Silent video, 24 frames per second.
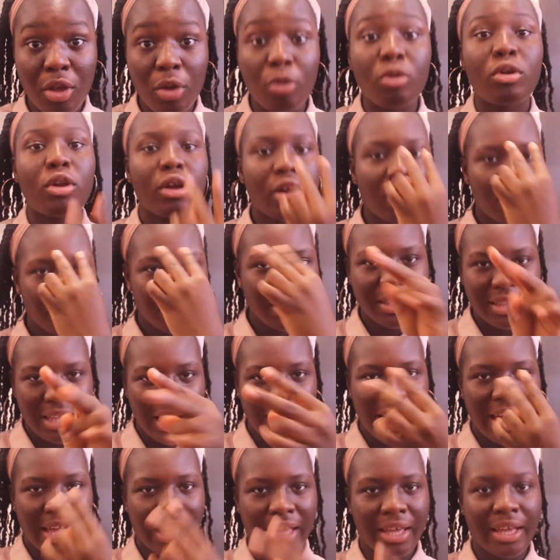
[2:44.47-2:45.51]
look at me in the
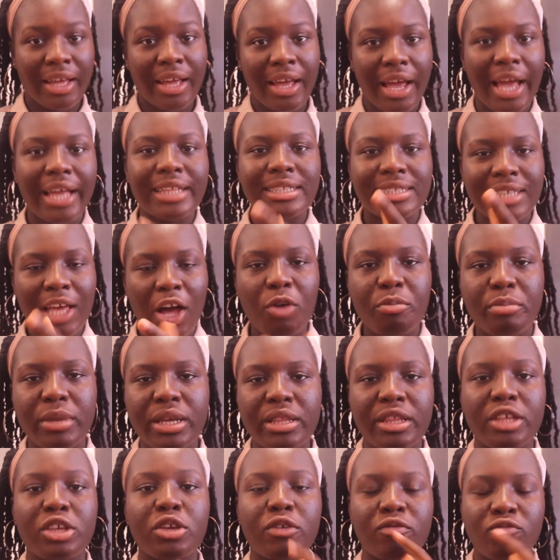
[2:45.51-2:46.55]
eye and tell me that
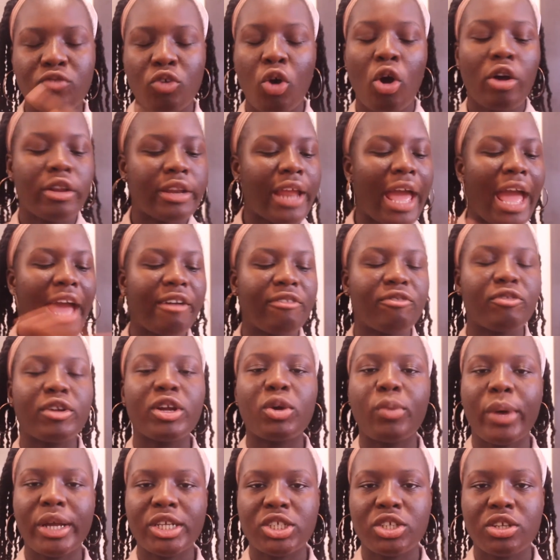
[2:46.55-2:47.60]
you've gotten every
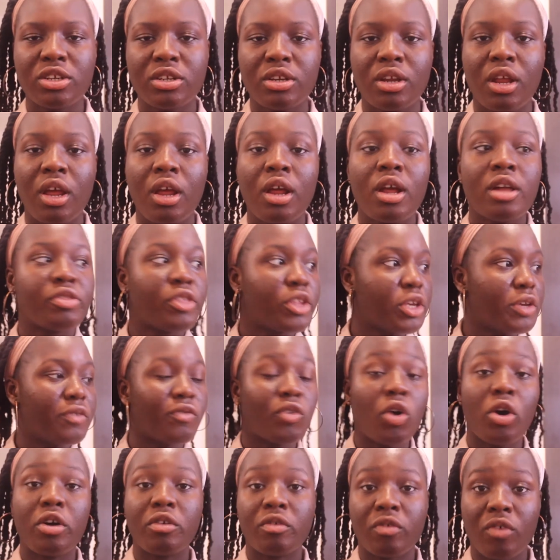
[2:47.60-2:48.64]
question that you've
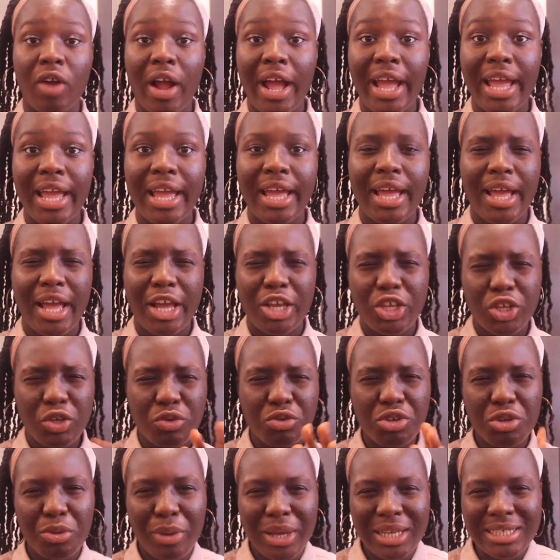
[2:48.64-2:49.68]
gotten right. You knew
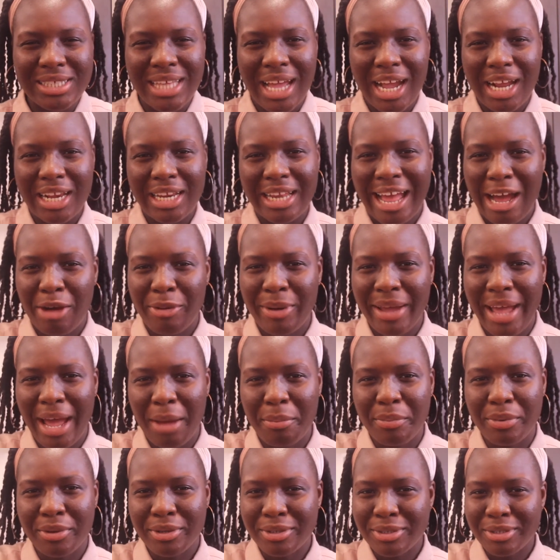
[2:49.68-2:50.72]
exactly how it
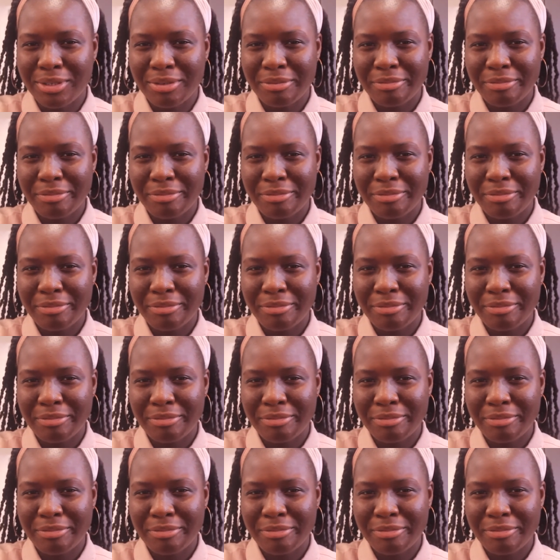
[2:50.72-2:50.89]
happened.